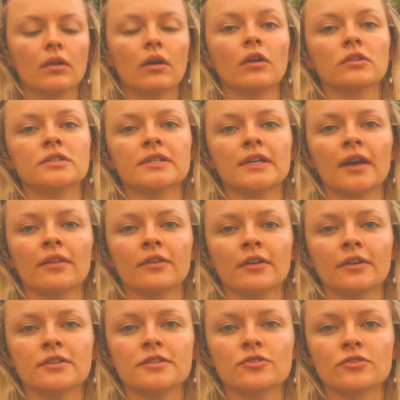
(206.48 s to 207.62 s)
all together
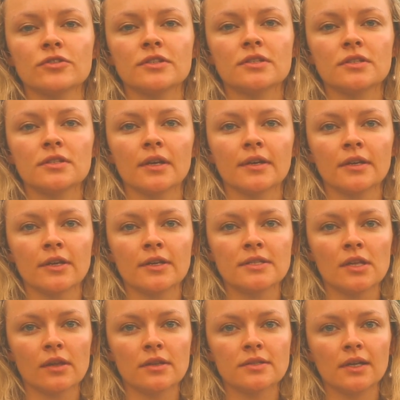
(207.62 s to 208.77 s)
it's just like a nice
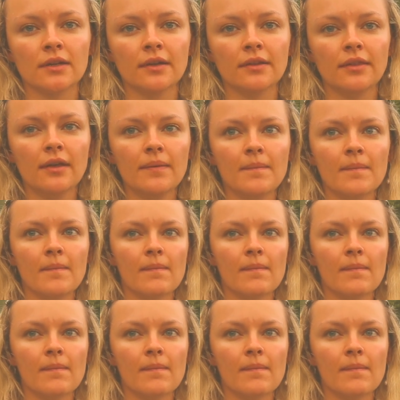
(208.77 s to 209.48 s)
little set like that.